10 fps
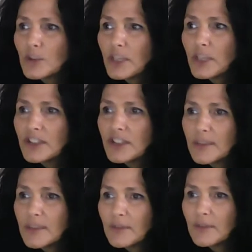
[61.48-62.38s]
read you
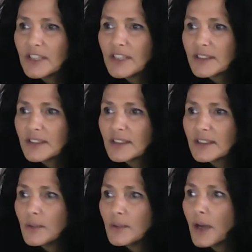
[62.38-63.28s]
some of this to
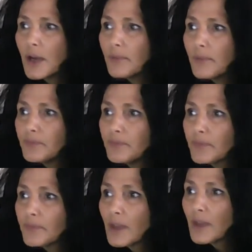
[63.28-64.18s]

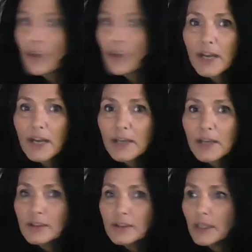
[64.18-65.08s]
on how I
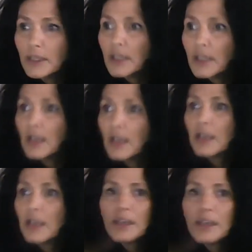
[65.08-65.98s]
do it.
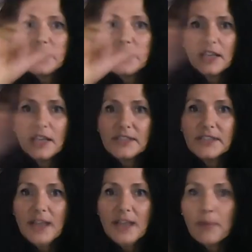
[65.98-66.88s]
Again, you got the
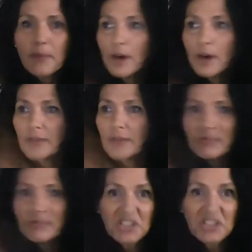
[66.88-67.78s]
top part.
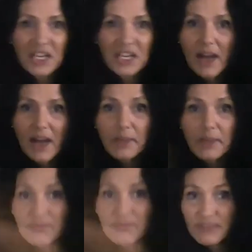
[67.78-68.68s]
Just kind of
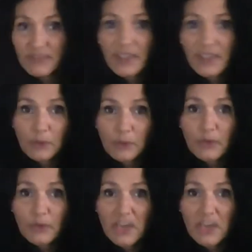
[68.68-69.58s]
copy the same
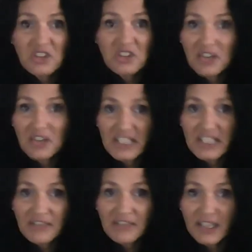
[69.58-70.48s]
information, your
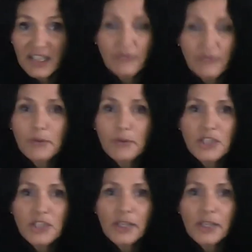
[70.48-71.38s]
identifying
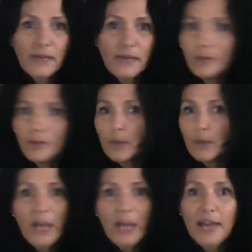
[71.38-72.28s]
information, name, phone
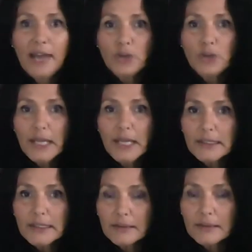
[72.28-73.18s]
number,
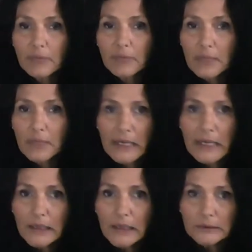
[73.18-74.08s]
address,
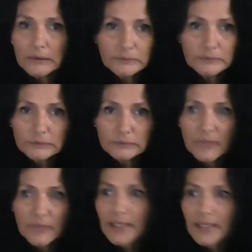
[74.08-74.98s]
email,
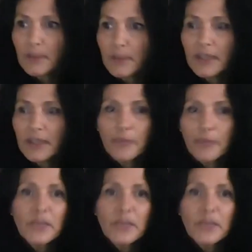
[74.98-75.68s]
that type of thing.